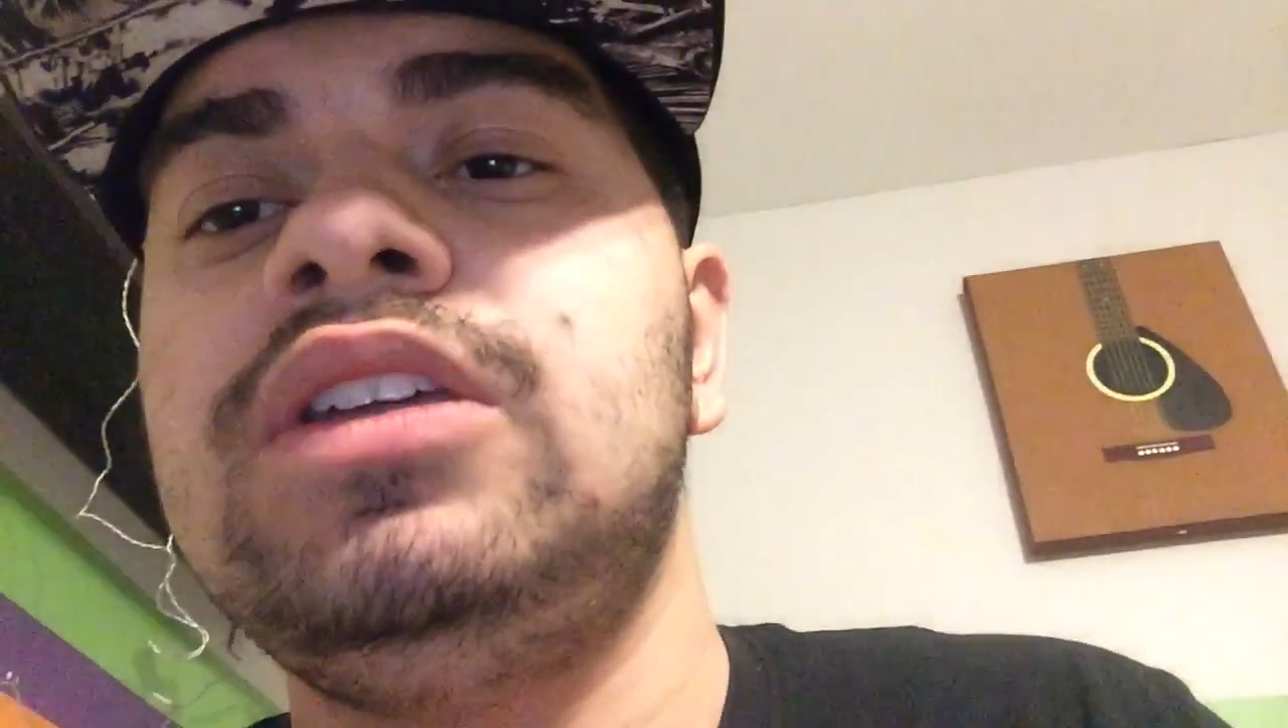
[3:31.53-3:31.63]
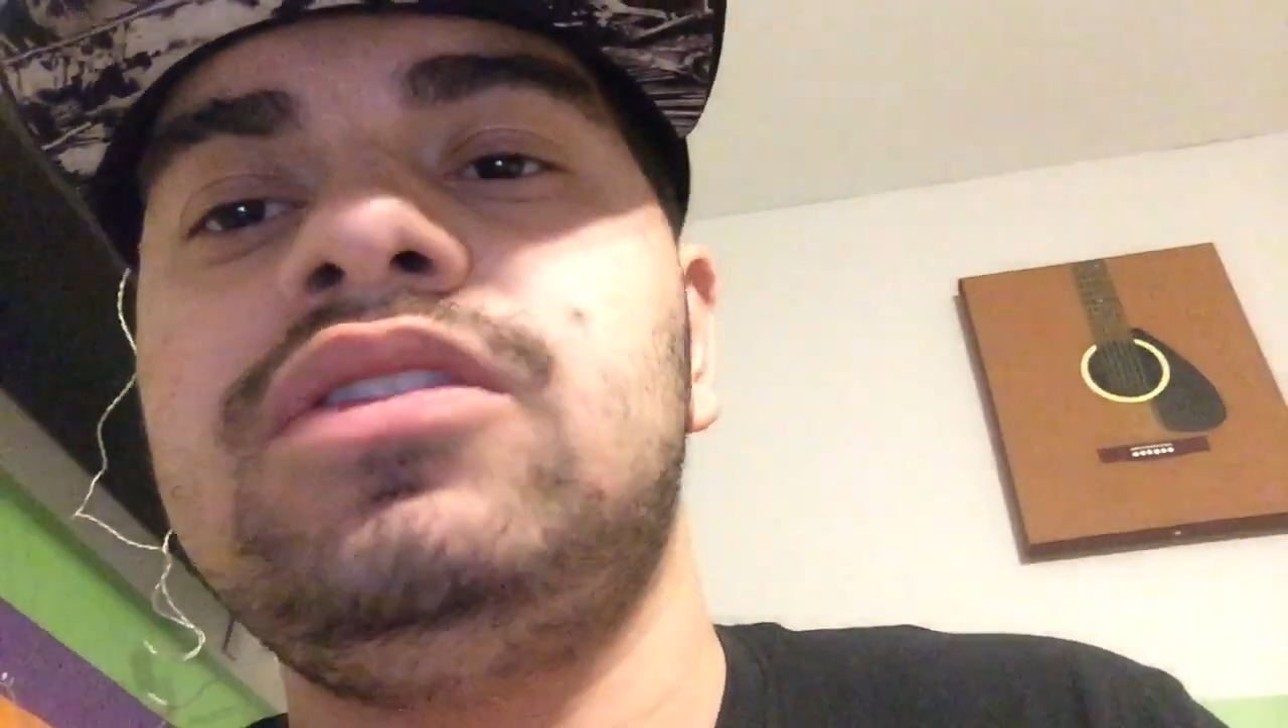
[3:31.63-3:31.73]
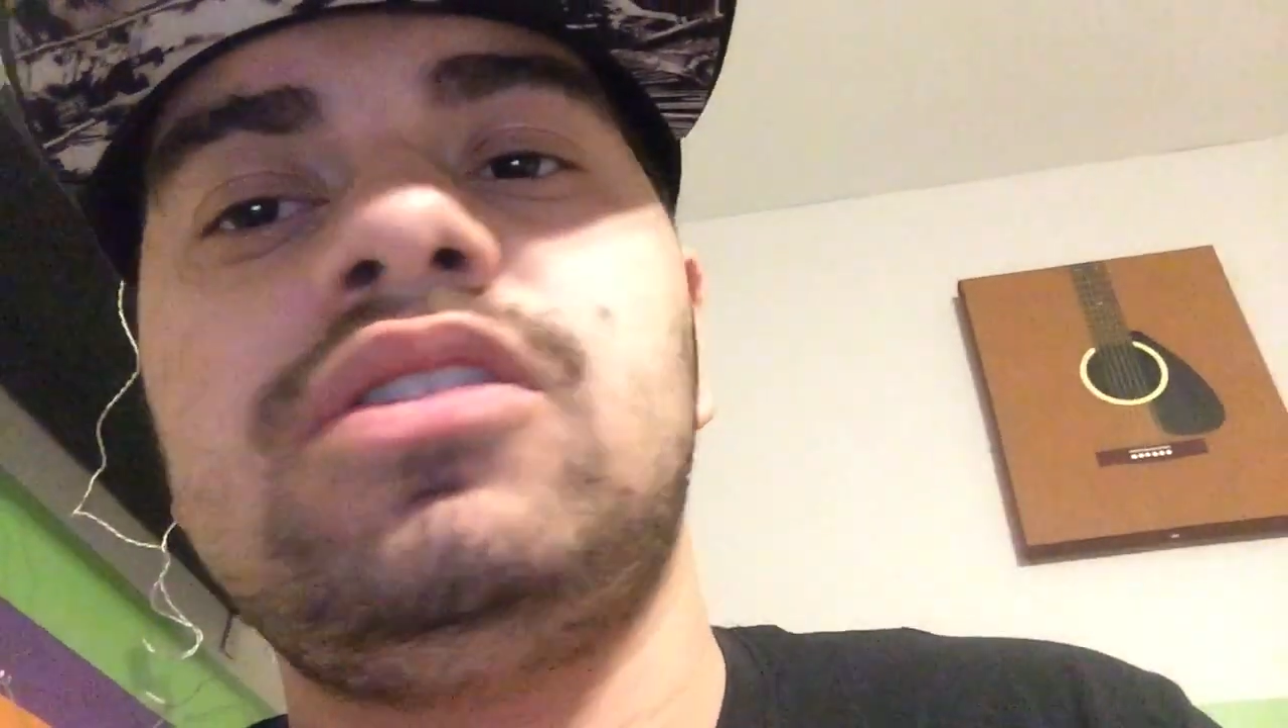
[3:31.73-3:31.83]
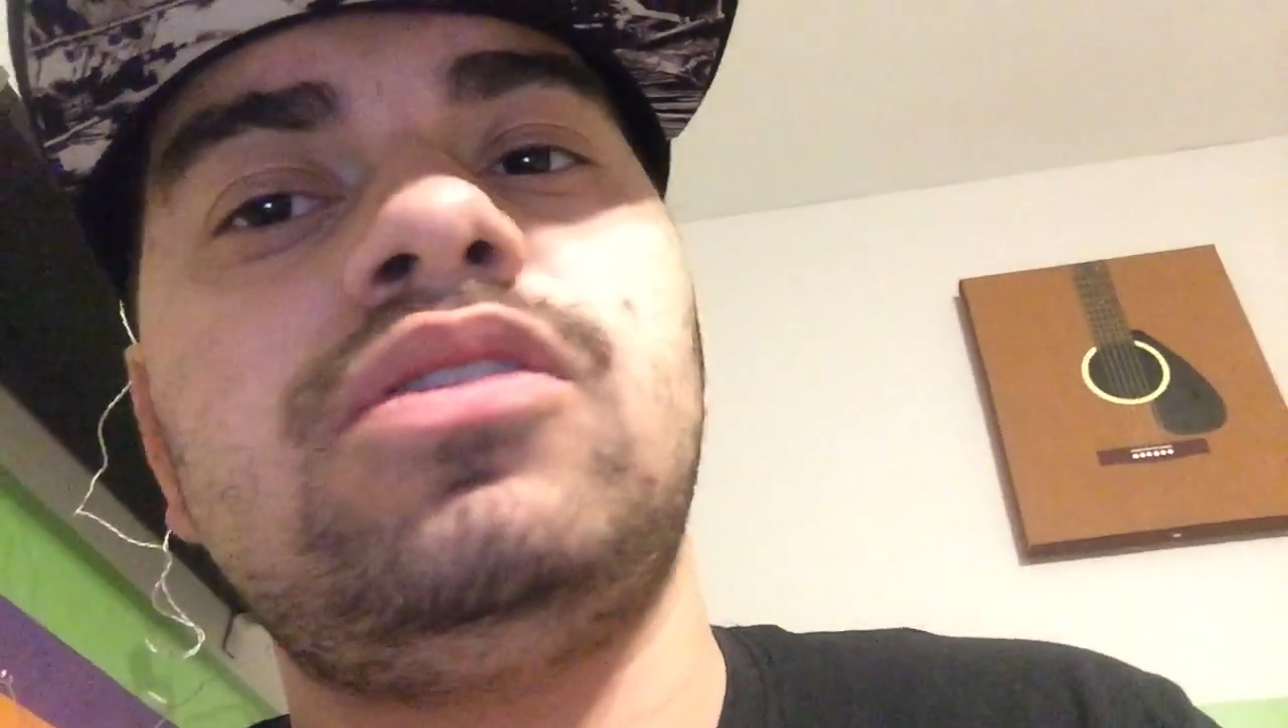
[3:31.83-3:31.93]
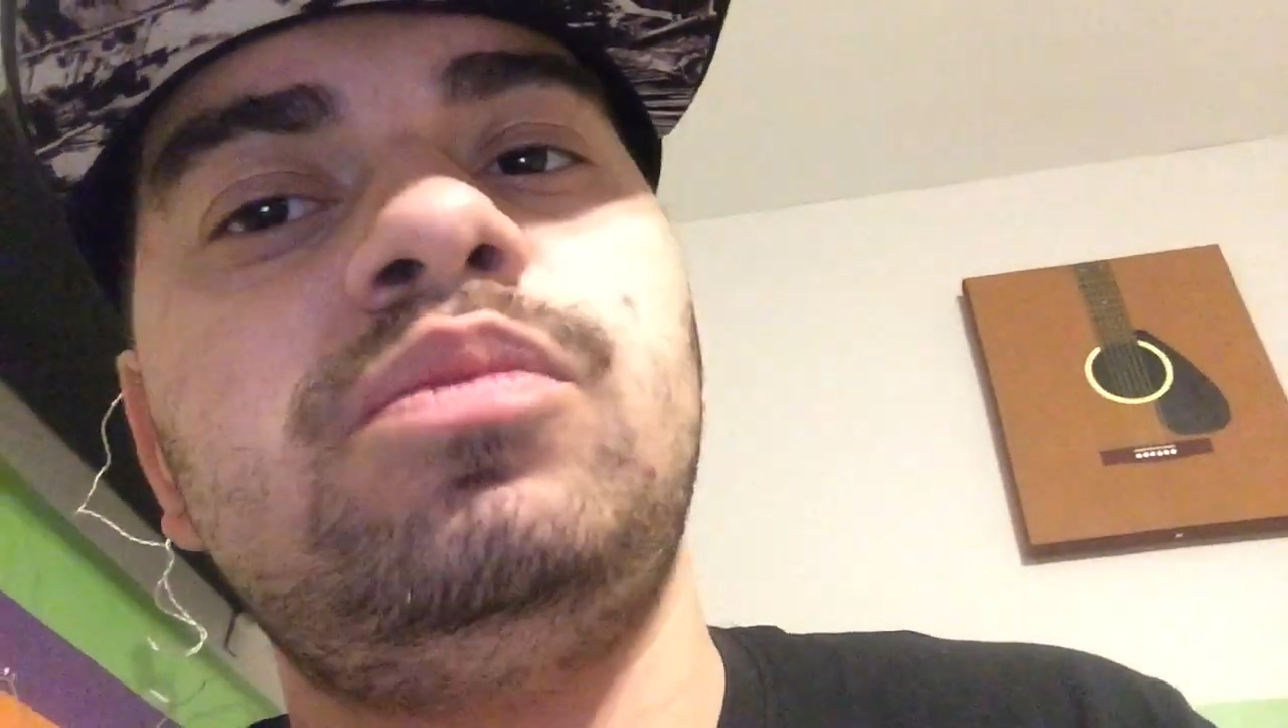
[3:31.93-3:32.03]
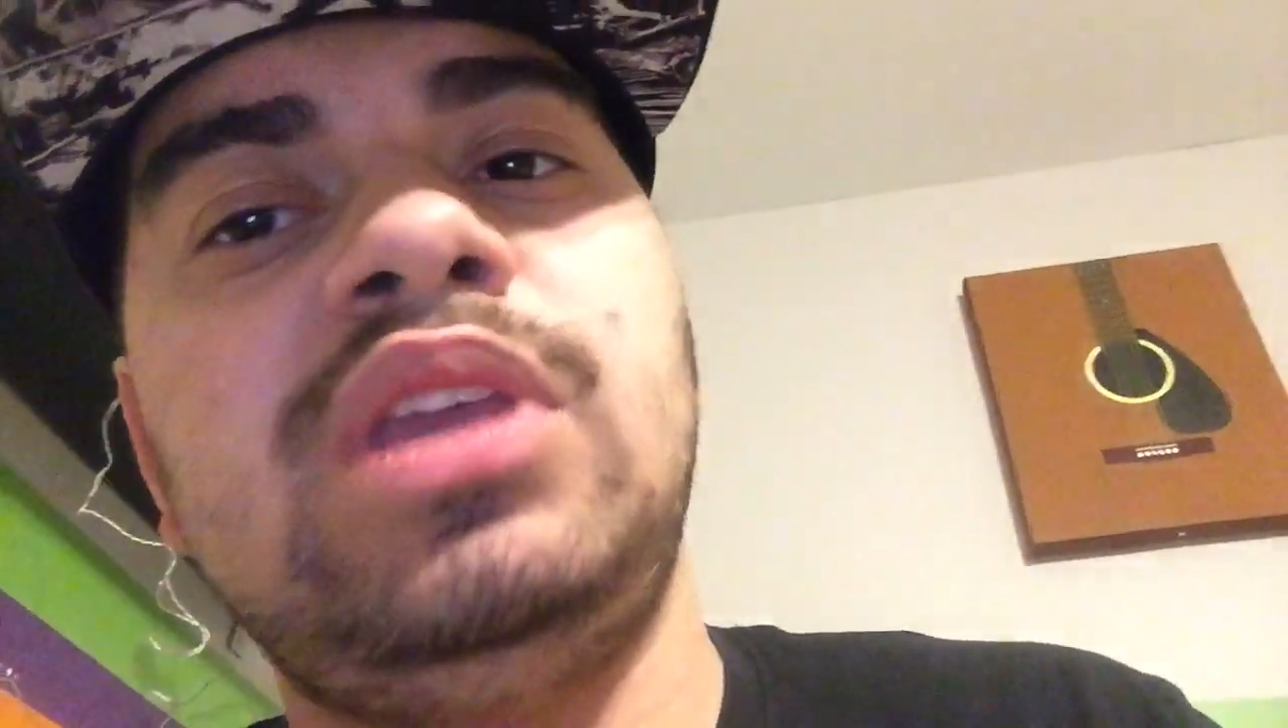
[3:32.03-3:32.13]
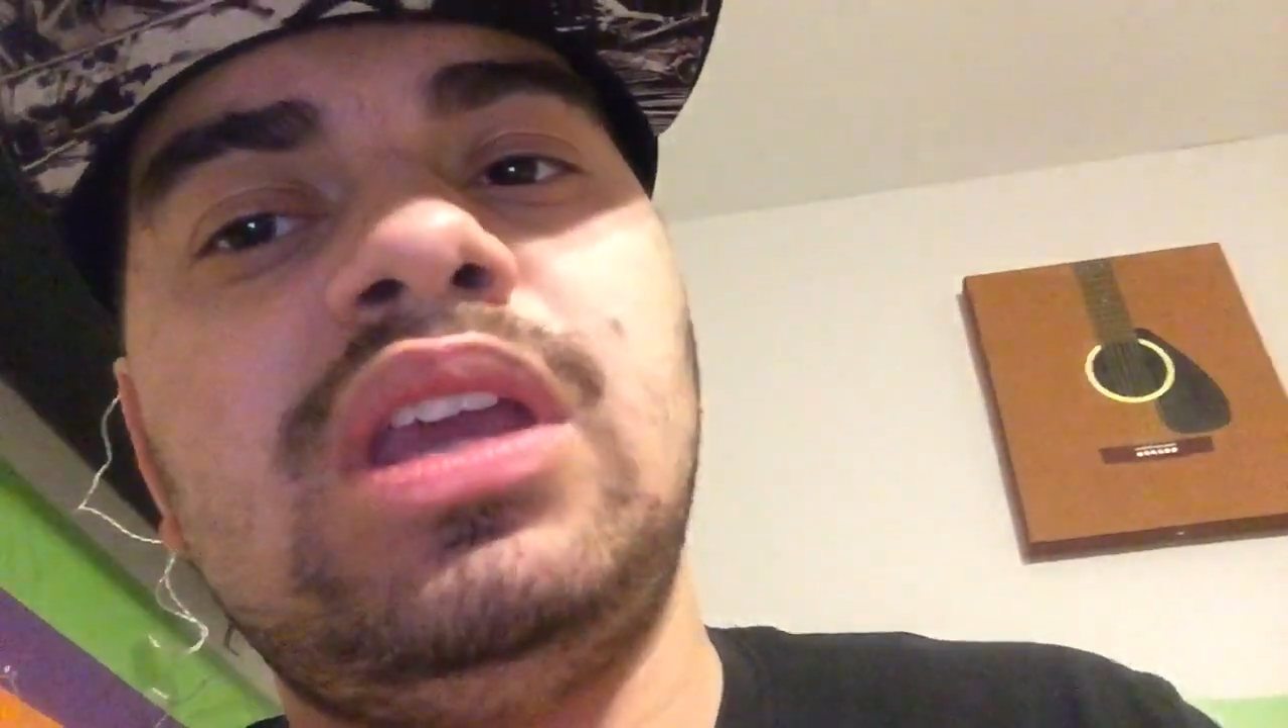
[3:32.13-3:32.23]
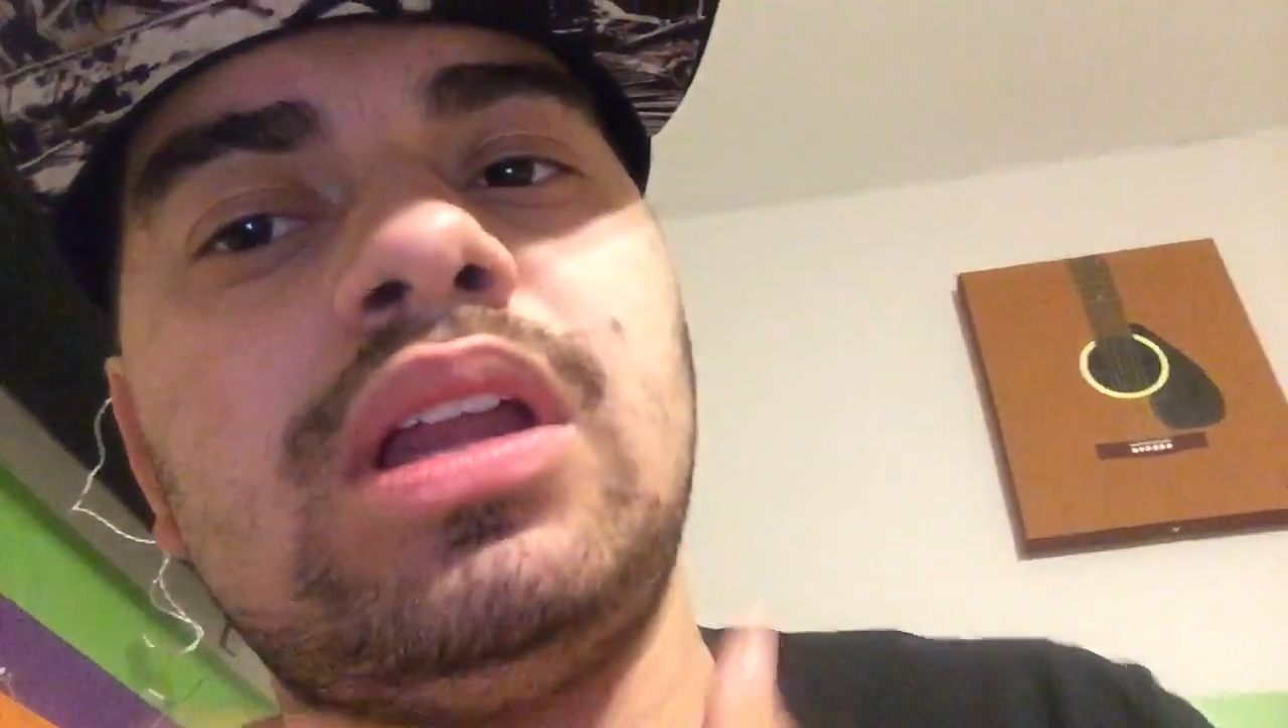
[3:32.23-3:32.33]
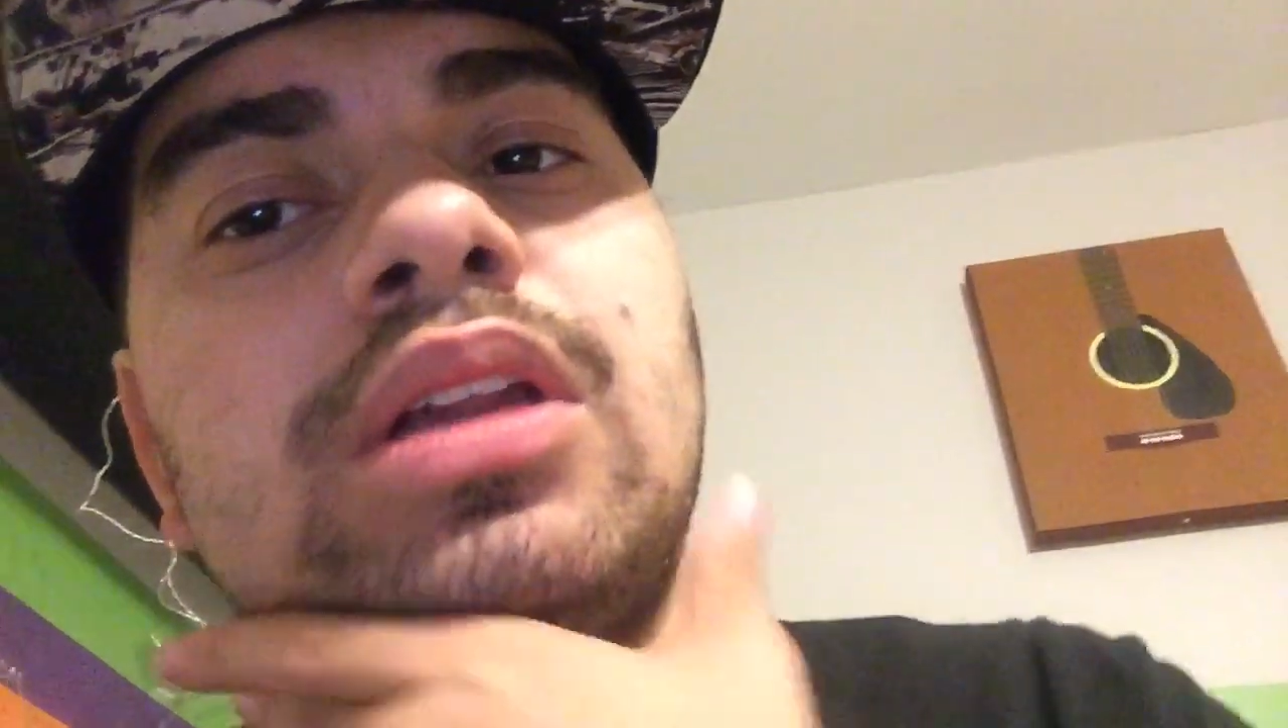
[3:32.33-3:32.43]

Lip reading: It's just me,